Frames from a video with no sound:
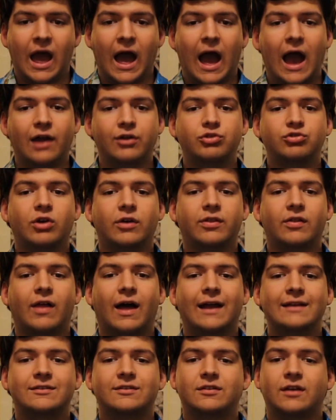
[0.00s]
How you draw the
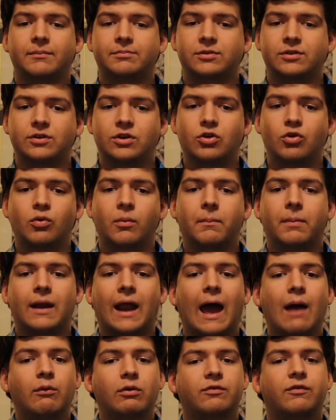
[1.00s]
lines is up to you, but
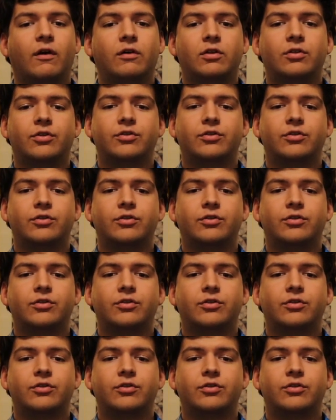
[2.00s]
I would follow